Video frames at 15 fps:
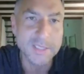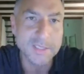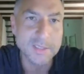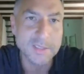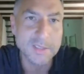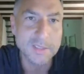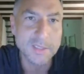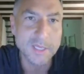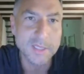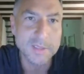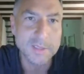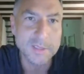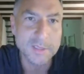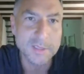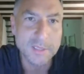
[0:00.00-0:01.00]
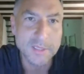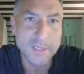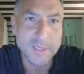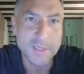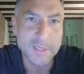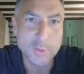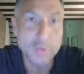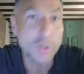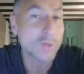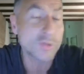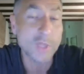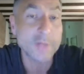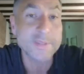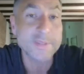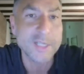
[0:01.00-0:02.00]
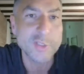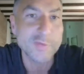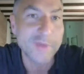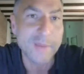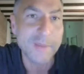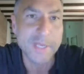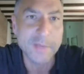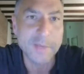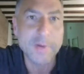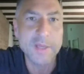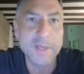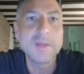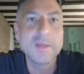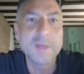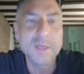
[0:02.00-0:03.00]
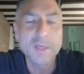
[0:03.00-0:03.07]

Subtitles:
and you don't downsize your family, right?